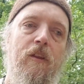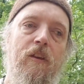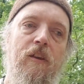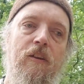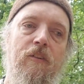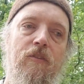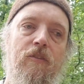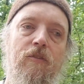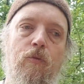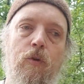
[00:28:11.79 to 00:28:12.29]

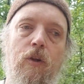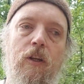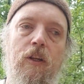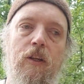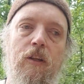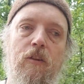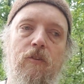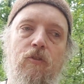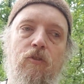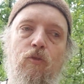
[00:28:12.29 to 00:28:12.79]
It's
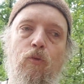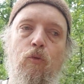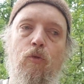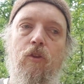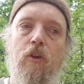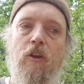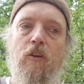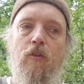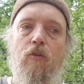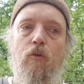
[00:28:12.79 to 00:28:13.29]
really
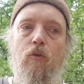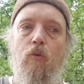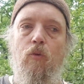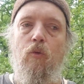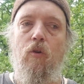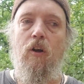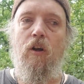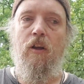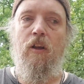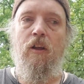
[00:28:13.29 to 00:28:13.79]
soothing
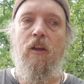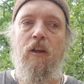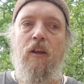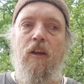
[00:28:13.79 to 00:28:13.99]
to